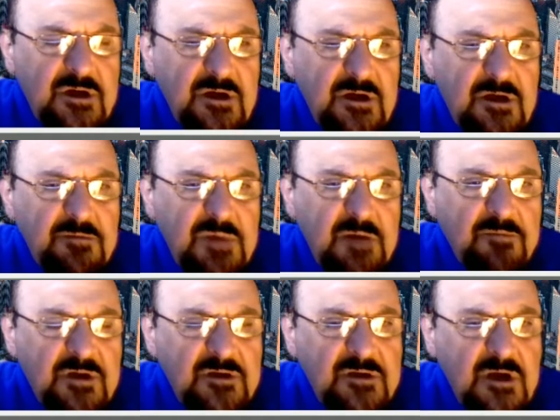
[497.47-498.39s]

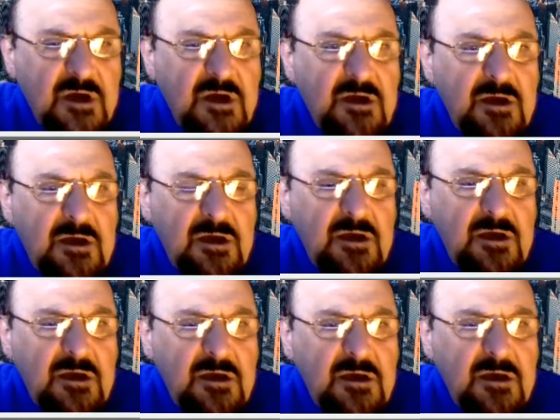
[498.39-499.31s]
member
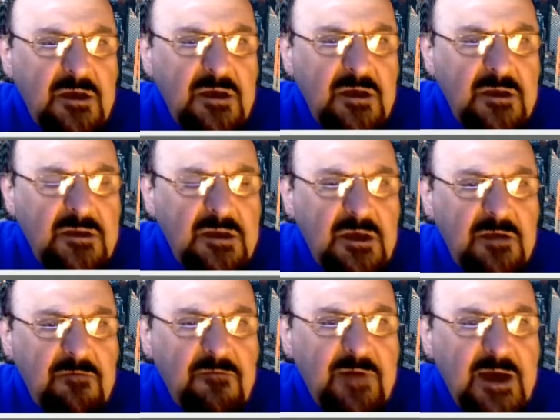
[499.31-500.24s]
the
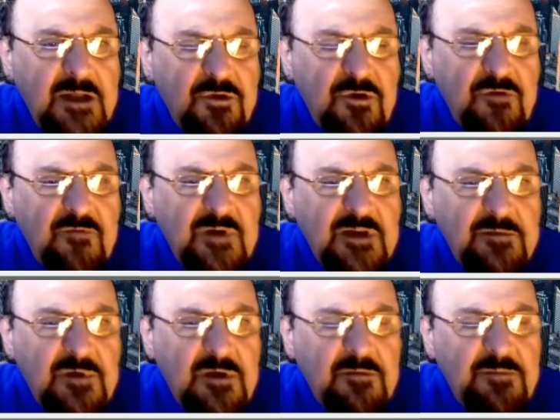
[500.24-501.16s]
value will
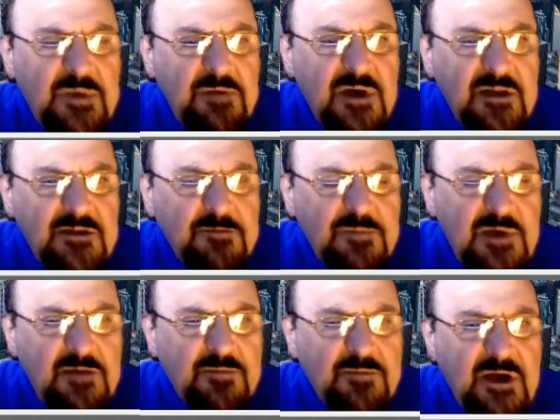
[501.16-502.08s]
be
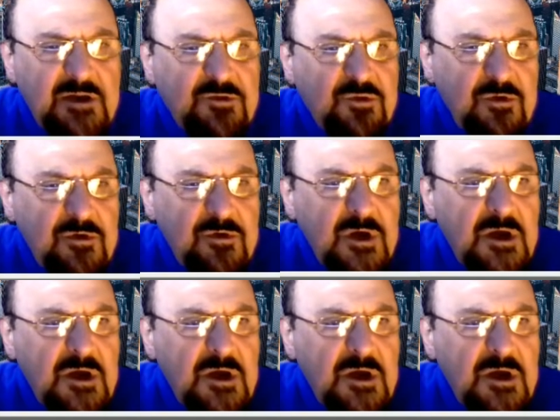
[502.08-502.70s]
multiplied by 2.